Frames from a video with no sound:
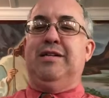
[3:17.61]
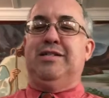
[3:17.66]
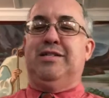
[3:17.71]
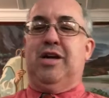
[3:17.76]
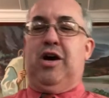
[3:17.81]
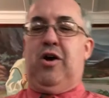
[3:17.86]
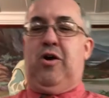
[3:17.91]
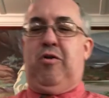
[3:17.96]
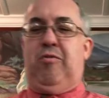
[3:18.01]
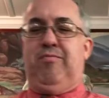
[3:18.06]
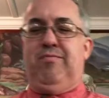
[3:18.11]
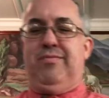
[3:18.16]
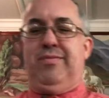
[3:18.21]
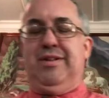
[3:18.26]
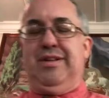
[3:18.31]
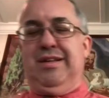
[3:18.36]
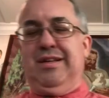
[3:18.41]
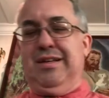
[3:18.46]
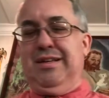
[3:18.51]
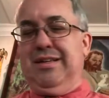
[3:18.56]

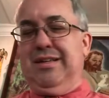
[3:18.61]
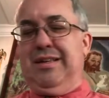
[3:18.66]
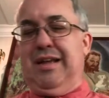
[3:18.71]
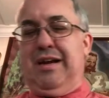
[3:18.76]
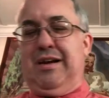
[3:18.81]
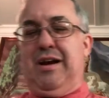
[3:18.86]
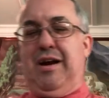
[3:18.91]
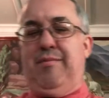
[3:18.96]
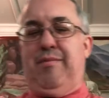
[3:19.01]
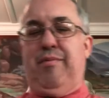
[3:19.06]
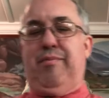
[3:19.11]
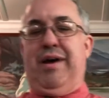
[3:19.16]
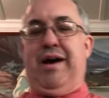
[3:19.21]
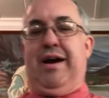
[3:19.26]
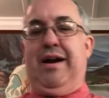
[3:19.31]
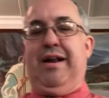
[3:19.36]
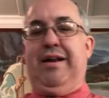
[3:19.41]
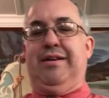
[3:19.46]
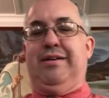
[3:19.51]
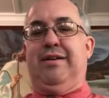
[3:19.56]
So they come
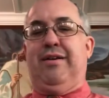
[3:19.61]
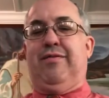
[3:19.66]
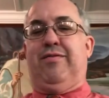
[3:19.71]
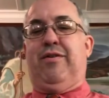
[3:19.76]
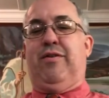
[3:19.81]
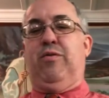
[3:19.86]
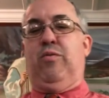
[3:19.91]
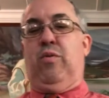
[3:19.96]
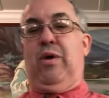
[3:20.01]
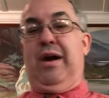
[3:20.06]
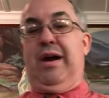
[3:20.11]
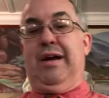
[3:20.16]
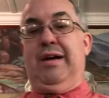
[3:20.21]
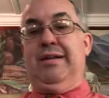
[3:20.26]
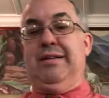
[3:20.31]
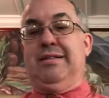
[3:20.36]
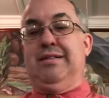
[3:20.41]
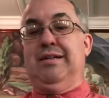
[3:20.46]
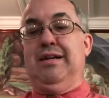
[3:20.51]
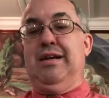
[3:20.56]
about it different
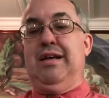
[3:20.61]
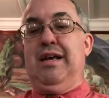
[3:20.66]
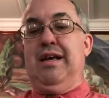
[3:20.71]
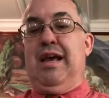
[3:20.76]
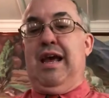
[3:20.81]
ways.